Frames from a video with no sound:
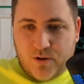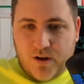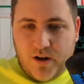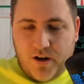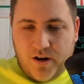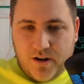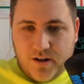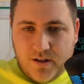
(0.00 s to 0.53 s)

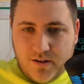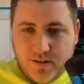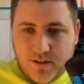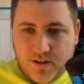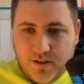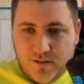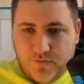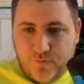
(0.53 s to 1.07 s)
are
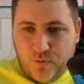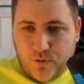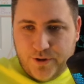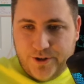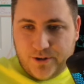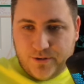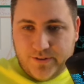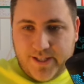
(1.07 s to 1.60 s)
for
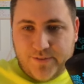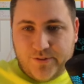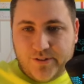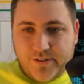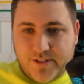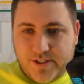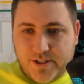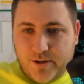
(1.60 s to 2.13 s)
your level.
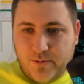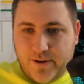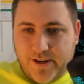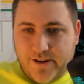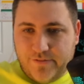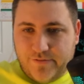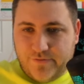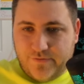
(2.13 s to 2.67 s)
So
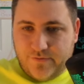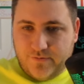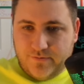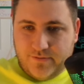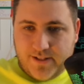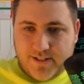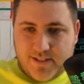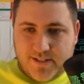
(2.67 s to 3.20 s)
if,
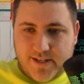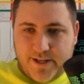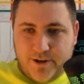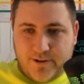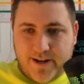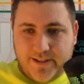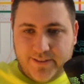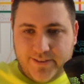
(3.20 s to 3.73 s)
let's say,
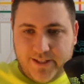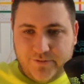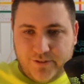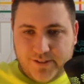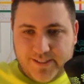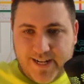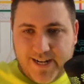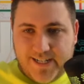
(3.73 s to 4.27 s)
you're at level
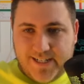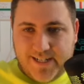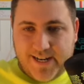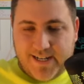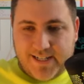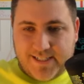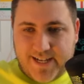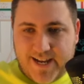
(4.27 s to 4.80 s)

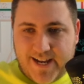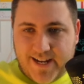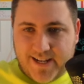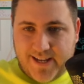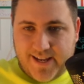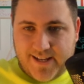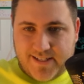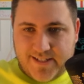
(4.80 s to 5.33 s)
99 attack
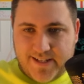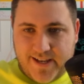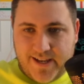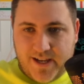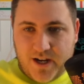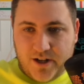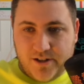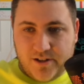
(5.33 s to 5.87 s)
as
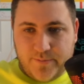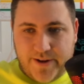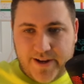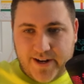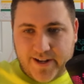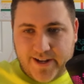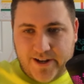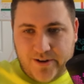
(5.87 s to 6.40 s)
a Iron
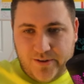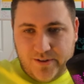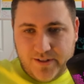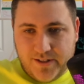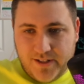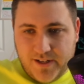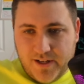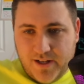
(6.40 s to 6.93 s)
Man account,
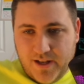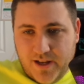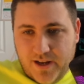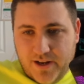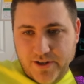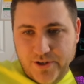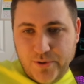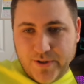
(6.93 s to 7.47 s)

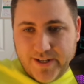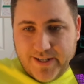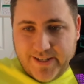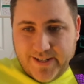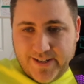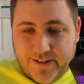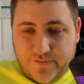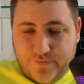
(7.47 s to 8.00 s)
you can
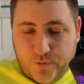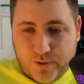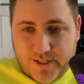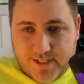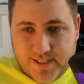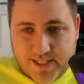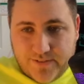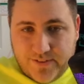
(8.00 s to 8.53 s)
get
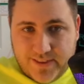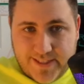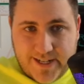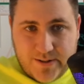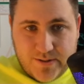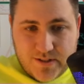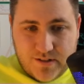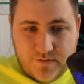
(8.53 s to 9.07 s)

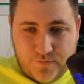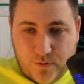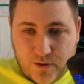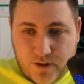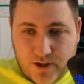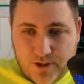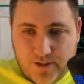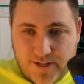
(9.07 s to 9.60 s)

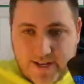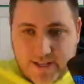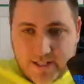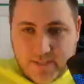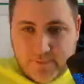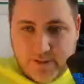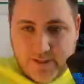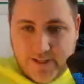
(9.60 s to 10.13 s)
47,400
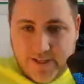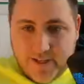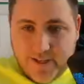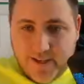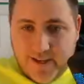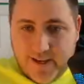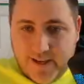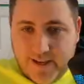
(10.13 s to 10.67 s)
XP
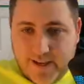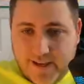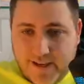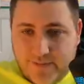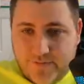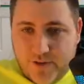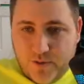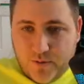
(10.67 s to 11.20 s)

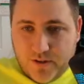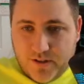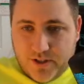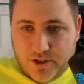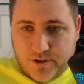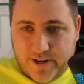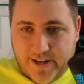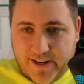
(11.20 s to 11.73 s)
if you were to
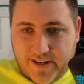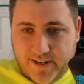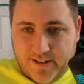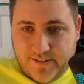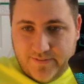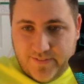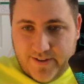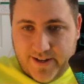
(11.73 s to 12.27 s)
train
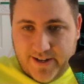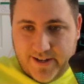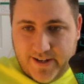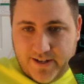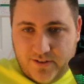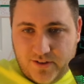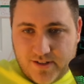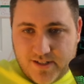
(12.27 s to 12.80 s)

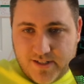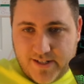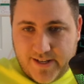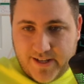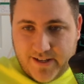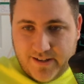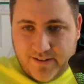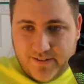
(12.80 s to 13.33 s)
on, looks
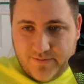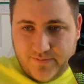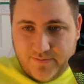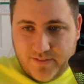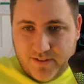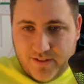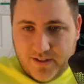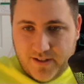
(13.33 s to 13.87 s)
like,
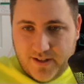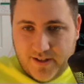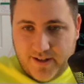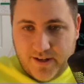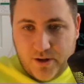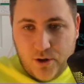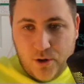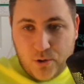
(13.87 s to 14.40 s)

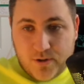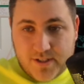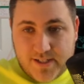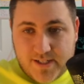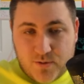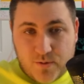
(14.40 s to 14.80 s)
Ogresses with